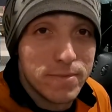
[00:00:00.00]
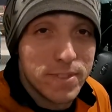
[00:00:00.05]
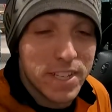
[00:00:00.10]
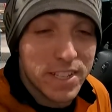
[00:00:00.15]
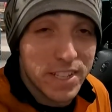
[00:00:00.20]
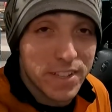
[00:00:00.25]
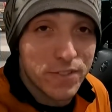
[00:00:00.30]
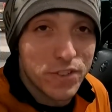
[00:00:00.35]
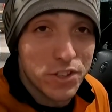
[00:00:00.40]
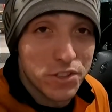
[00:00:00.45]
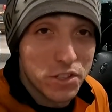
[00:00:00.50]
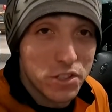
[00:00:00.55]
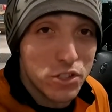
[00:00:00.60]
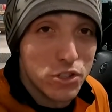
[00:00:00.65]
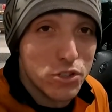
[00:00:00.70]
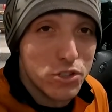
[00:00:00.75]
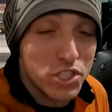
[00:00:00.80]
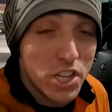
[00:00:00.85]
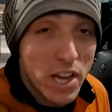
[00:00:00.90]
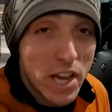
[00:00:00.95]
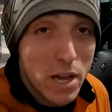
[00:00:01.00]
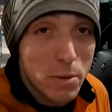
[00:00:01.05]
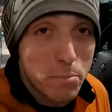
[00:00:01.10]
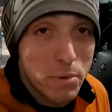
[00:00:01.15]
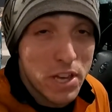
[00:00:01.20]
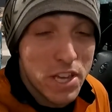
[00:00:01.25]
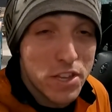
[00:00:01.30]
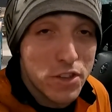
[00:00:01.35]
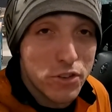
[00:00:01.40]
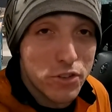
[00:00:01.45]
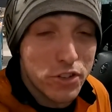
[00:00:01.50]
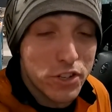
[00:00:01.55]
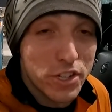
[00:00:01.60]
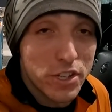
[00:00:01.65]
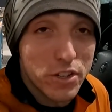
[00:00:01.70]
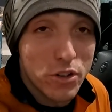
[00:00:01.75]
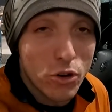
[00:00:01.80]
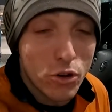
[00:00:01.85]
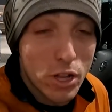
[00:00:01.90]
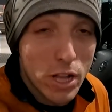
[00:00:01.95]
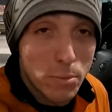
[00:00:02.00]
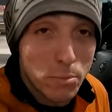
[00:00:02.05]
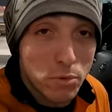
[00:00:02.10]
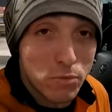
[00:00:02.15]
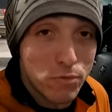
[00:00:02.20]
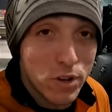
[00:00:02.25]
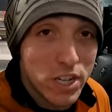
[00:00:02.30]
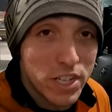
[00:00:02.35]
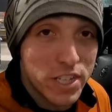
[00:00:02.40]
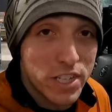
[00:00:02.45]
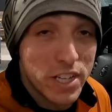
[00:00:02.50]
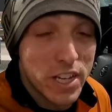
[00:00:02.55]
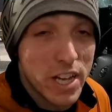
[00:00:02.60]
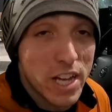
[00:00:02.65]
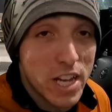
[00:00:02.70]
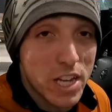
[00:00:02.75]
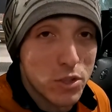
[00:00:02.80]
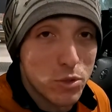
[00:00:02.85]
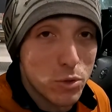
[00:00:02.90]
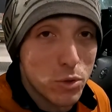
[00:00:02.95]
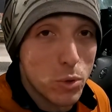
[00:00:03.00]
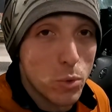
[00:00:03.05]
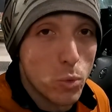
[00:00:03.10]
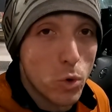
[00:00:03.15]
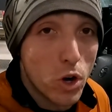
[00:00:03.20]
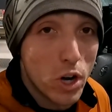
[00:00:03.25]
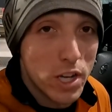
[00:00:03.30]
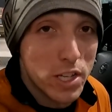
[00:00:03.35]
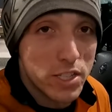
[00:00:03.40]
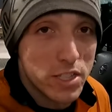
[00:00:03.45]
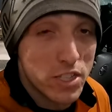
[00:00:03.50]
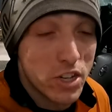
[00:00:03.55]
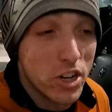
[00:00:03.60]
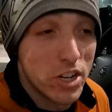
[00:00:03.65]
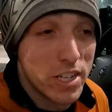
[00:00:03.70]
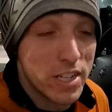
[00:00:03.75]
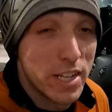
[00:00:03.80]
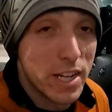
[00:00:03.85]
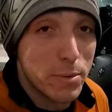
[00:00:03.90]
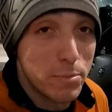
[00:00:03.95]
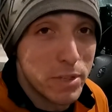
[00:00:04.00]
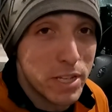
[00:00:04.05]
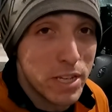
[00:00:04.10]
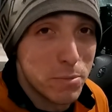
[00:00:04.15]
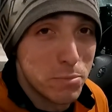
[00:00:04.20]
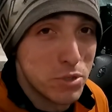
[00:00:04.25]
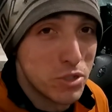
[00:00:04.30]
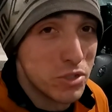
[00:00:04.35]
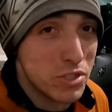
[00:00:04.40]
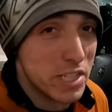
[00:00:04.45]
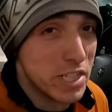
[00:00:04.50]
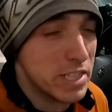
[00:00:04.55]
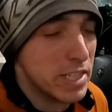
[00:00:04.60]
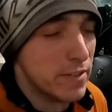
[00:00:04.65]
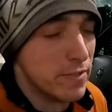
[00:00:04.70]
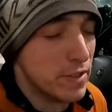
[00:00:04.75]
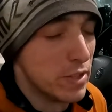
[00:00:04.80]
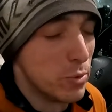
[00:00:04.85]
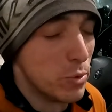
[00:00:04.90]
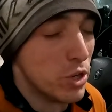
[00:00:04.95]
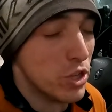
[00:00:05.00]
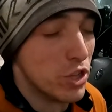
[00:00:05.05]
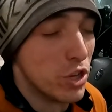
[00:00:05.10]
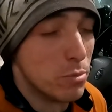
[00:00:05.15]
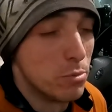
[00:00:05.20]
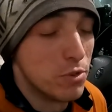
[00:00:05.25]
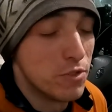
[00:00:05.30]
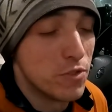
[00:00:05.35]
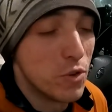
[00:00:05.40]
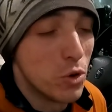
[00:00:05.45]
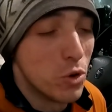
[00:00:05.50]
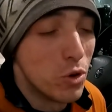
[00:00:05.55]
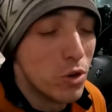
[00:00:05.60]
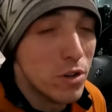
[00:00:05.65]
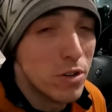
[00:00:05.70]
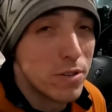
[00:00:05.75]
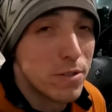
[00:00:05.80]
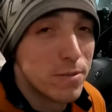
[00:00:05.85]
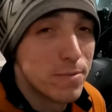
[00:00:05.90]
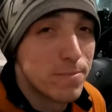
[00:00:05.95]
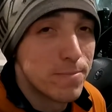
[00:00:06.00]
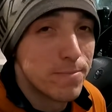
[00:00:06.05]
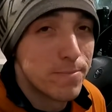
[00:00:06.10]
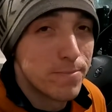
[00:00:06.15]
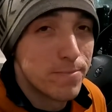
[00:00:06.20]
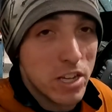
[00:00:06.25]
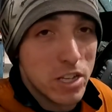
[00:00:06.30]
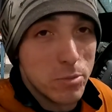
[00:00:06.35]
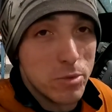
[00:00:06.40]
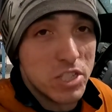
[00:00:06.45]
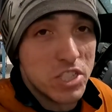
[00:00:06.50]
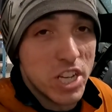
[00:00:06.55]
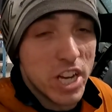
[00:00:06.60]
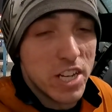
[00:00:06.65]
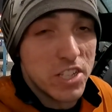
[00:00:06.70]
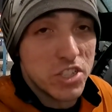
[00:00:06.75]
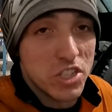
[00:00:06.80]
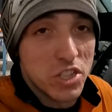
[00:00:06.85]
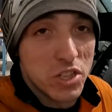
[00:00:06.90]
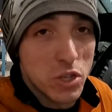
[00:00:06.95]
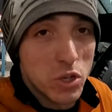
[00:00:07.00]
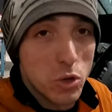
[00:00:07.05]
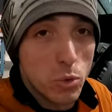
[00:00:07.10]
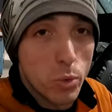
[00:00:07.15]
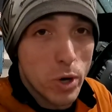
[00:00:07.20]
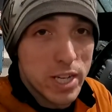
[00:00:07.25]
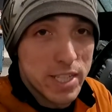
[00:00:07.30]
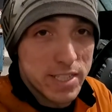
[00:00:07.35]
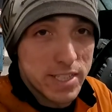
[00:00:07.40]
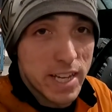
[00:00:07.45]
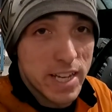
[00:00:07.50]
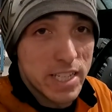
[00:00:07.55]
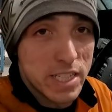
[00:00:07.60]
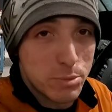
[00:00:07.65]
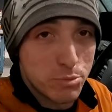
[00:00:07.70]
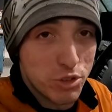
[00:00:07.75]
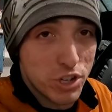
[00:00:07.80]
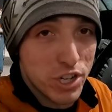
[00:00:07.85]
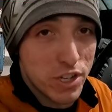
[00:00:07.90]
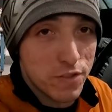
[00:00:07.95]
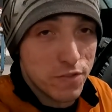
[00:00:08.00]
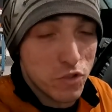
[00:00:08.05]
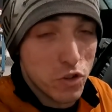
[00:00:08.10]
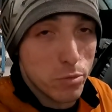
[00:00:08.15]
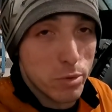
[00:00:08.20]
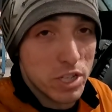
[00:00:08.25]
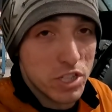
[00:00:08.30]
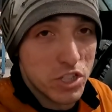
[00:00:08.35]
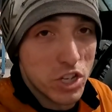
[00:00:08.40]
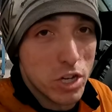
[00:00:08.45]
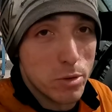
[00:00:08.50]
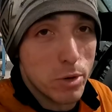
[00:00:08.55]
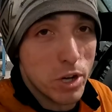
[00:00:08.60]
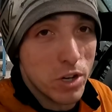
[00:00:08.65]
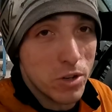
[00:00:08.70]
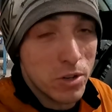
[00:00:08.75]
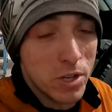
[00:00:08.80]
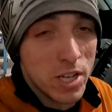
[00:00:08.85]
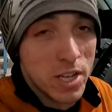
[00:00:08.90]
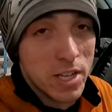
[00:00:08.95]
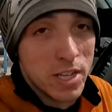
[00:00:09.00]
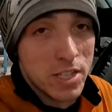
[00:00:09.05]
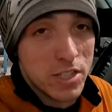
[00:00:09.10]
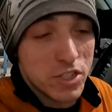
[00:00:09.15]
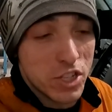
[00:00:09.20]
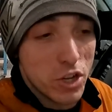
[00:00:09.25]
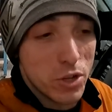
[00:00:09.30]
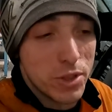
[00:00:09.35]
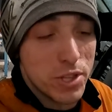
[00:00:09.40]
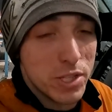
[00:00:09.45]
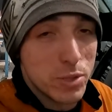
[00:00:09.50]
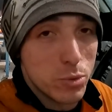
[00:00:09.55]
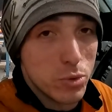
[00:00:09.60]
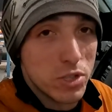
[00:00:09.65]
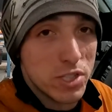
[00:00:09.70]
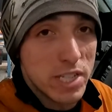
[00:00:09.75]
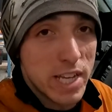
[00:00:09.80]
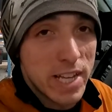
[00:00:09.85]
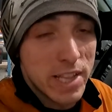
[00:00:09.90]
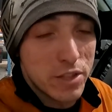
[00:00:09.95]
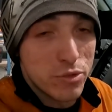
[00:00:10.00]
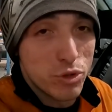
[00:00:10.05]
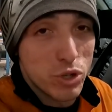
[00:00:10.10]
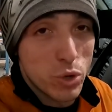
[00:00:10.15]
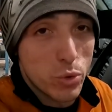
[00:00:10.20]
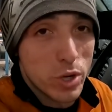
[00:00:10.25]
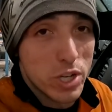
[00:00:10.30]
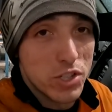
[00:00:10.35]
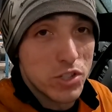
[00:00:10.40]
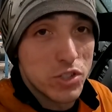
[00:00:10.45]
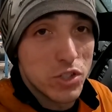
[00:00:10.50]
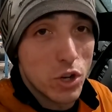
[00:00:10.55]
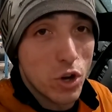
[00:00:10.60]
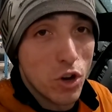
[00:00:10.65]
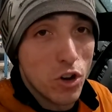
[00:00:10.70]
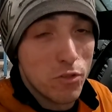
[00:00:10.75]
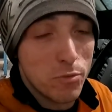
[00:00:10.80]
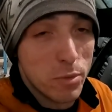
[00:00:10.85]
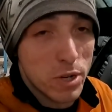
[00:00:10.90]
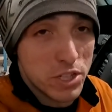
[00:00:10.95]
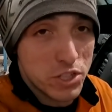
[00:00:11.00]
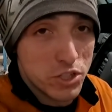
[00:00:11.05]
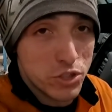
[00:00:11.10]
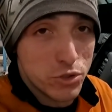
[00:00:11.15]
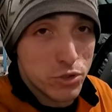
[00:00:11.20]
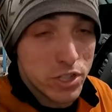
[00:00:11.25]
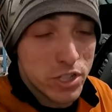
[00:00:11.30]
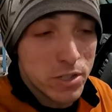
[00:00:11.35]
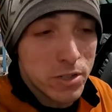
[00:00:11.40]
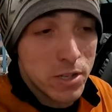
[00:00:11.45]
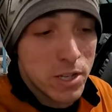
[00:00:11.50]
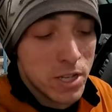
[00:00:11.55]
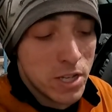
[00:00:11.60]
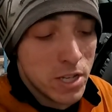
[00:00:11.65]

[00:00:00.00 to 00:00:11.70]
Now that I've got the new JRP unit all up and running and all the wires tidied up now, because they definitely were not before, now I'm going to be changing the wastegate spring for my turbo. So this was at the request of my tuner.